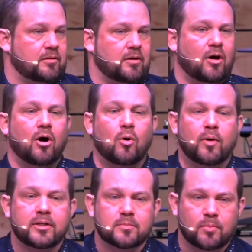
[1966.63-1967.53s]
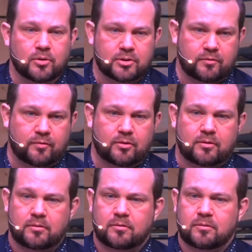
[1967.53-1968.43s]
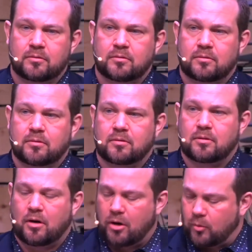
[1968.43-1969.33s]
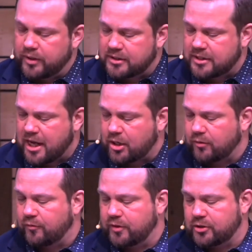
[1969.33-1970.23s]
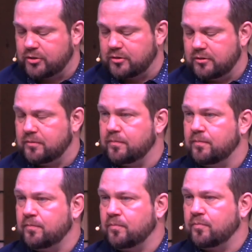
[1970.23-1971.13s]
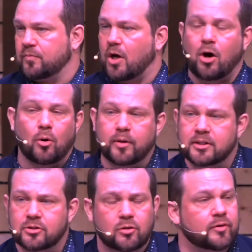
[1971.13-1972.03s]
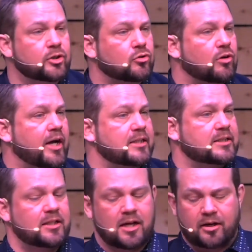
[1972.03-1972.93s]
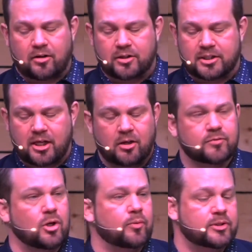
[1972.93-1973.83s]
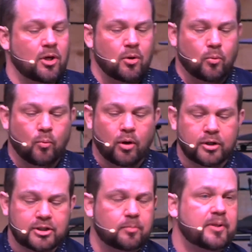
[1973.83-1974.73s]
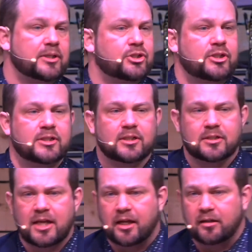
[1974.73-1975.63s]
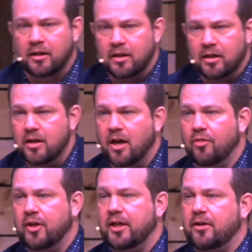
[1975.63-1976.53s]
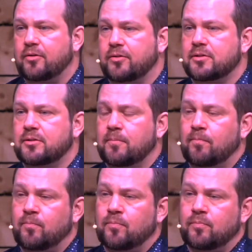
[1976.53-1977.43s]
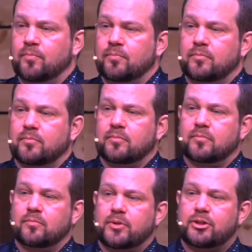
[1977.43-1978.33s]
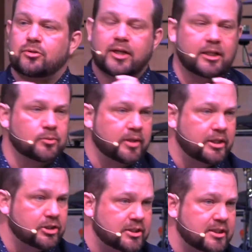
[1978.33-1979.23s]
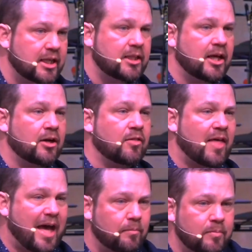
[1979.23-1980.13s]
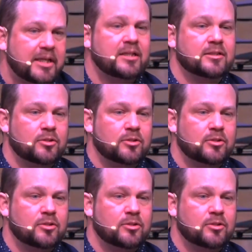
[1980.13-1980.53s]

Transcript: Always merciful, always sacrificial, always serving Christ and not ourselves, always worshiping Jesus and nothing else. But did you catch what I just said there? That means to